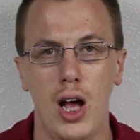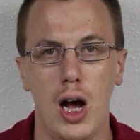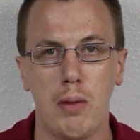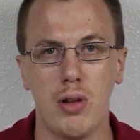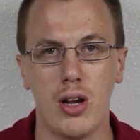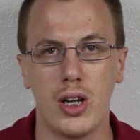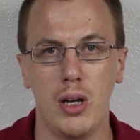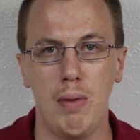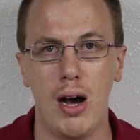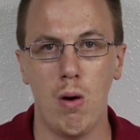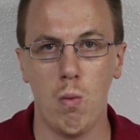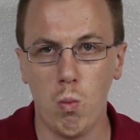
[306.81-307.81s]
I'm talking
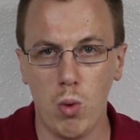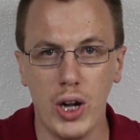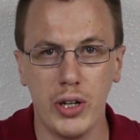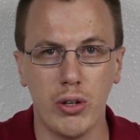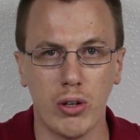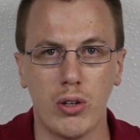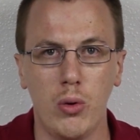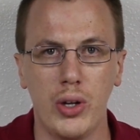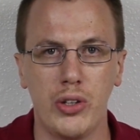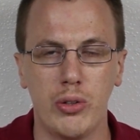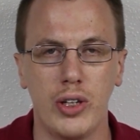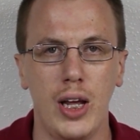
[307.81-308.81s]
about what you're
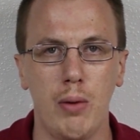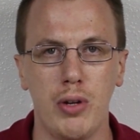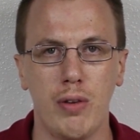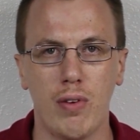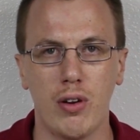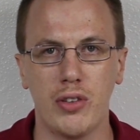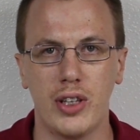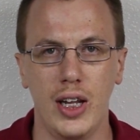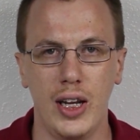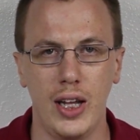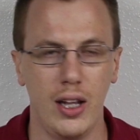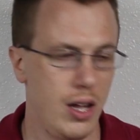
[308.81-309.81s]
going to get when you first
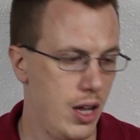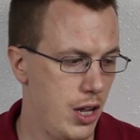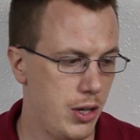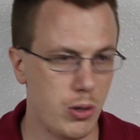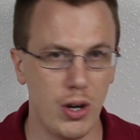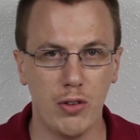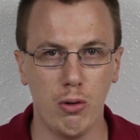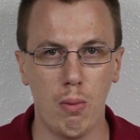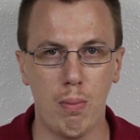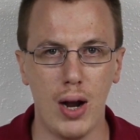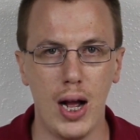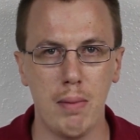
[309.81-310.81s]
get it.
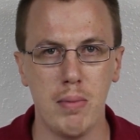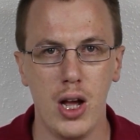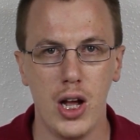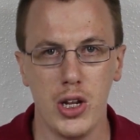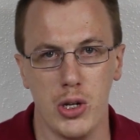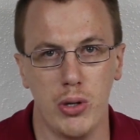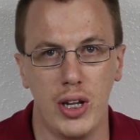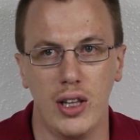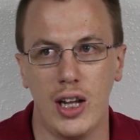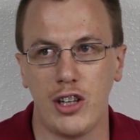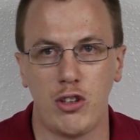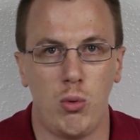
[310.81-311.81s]
Transformer Prime, you get
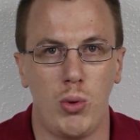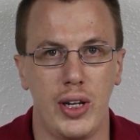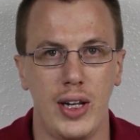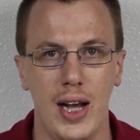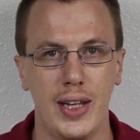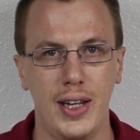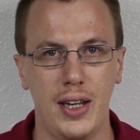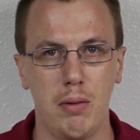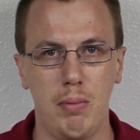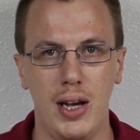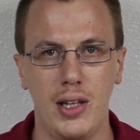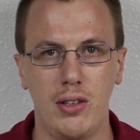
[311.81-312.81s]
like 29
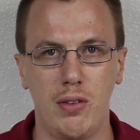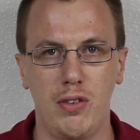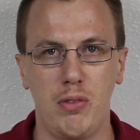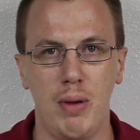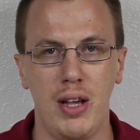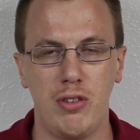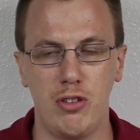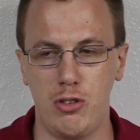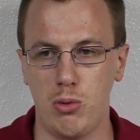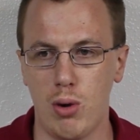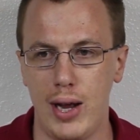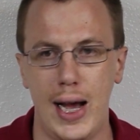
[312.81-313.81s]
gigabytes of space to
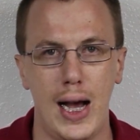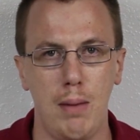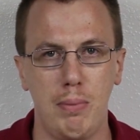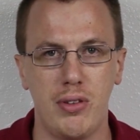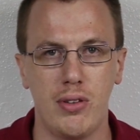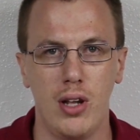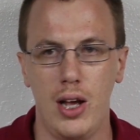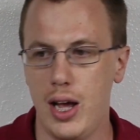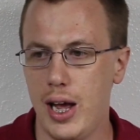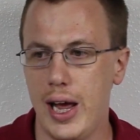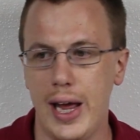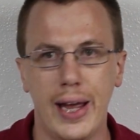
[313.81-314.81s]
store apps
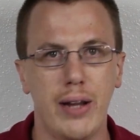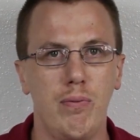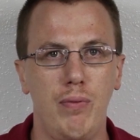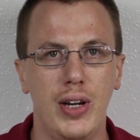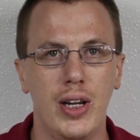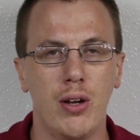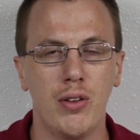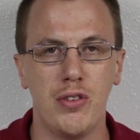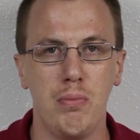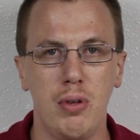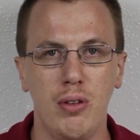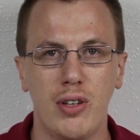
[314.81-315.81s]
and videos
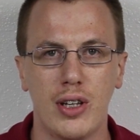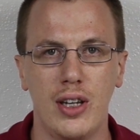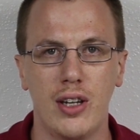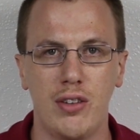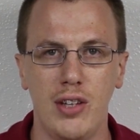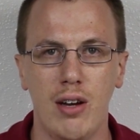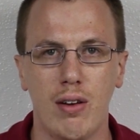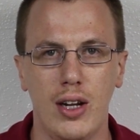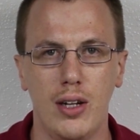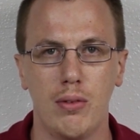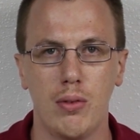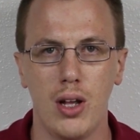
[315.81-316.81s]
and music and
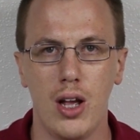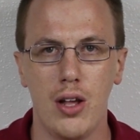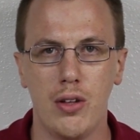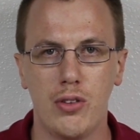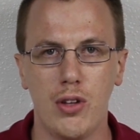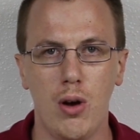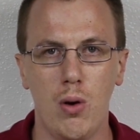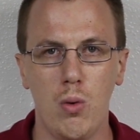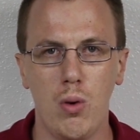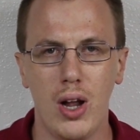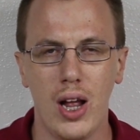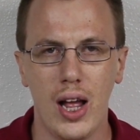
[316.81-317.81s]
etc.
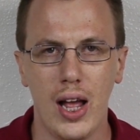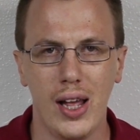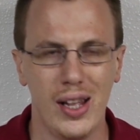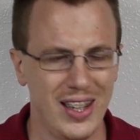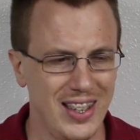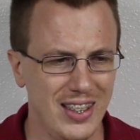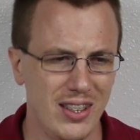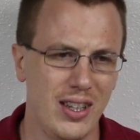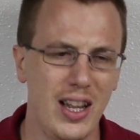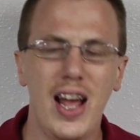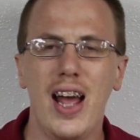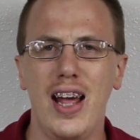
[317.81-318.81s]
So
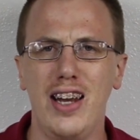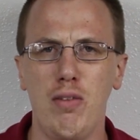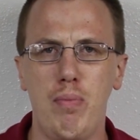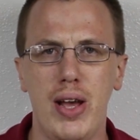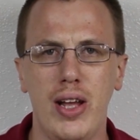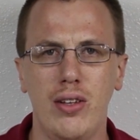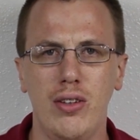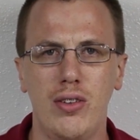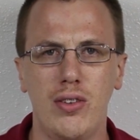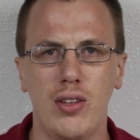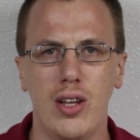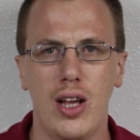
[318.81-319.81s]
it
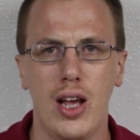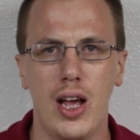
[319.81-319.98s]
depends.